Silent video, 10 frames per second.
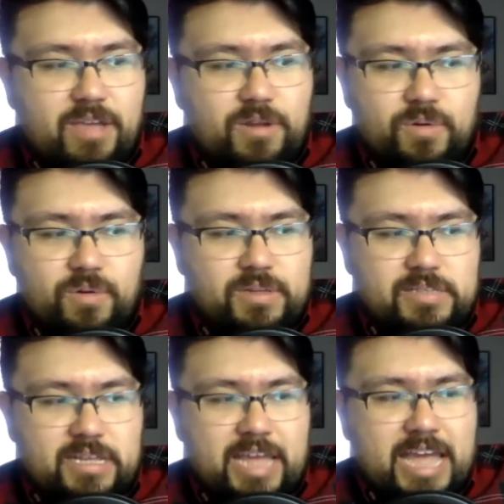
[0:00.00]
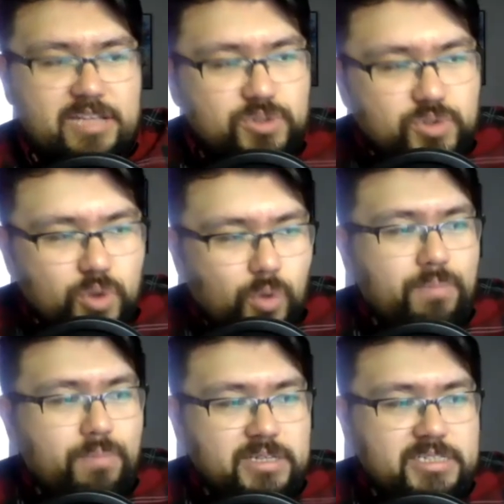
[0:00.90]
know, it, it has so
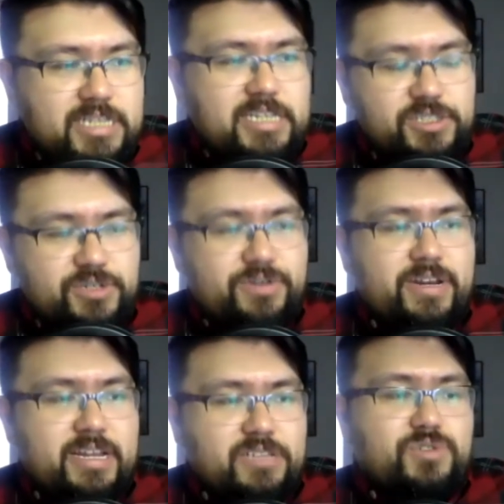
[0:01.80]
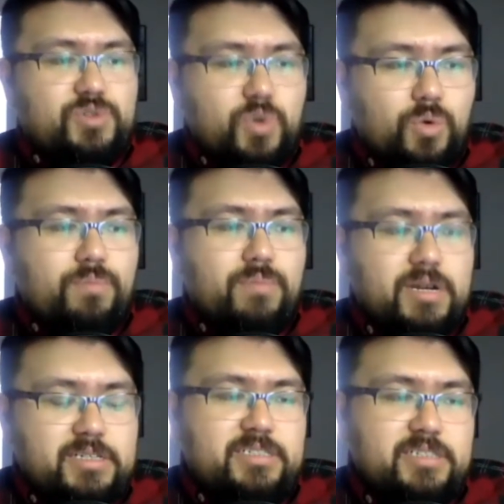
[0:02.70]
much history and so
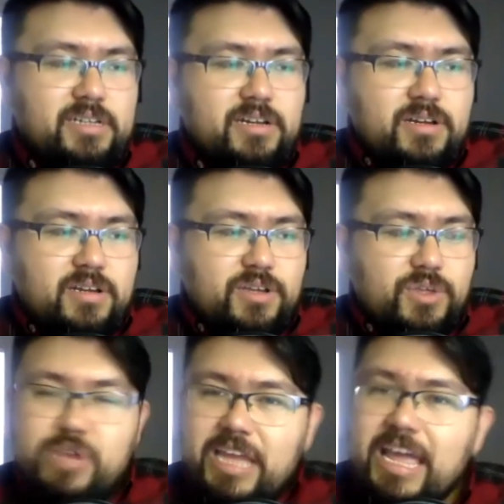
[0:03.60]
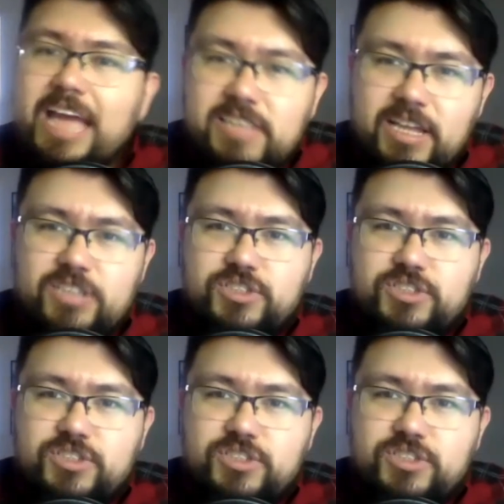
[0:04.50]
much you it has like a certain